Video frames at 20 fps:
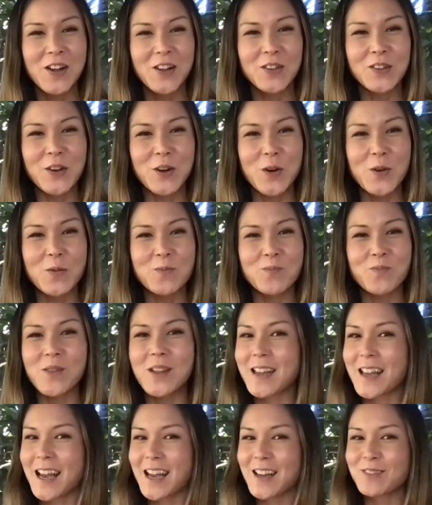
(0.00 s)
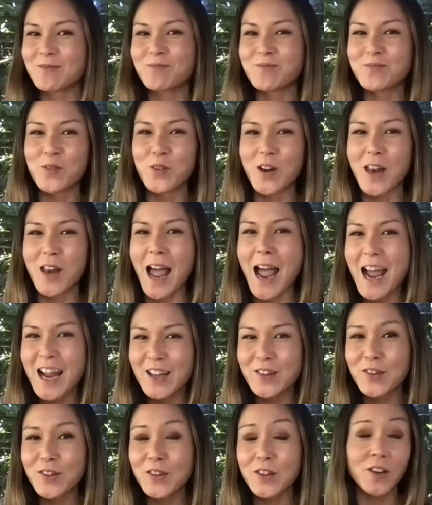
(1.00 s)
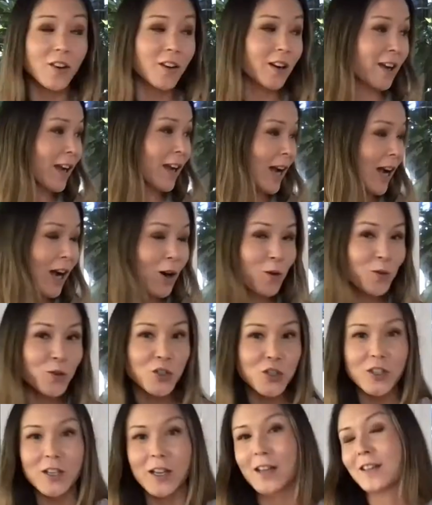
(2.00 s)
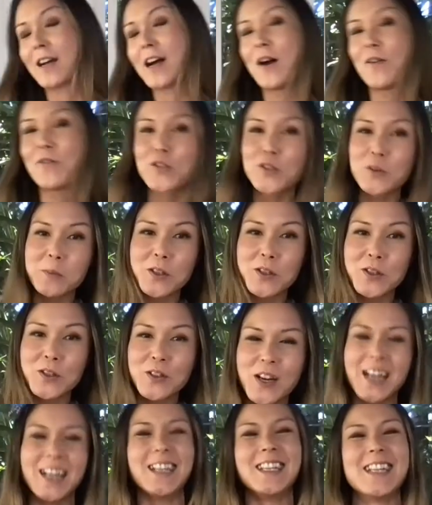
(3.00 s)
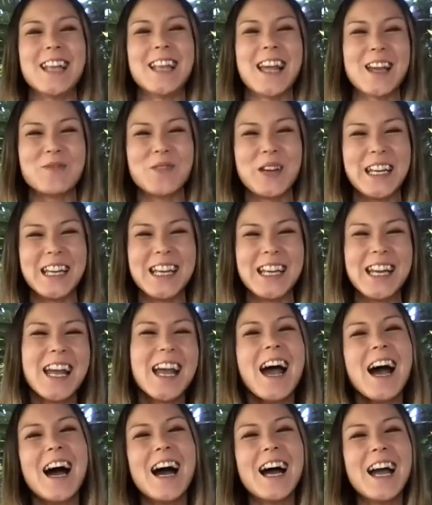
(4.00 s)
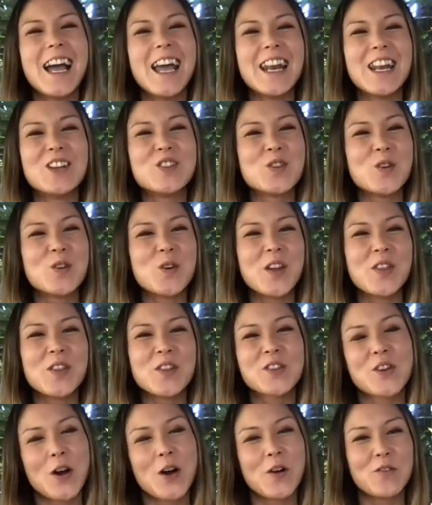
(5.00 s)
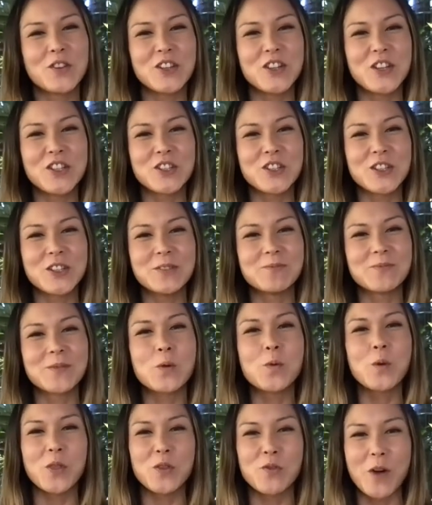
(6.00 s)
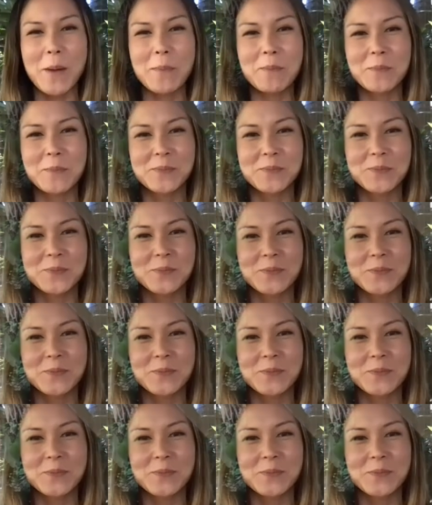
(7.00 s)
So get relaxed, sit on a couch, get comfortable like me, uh, and enjoy this conversation with Rem.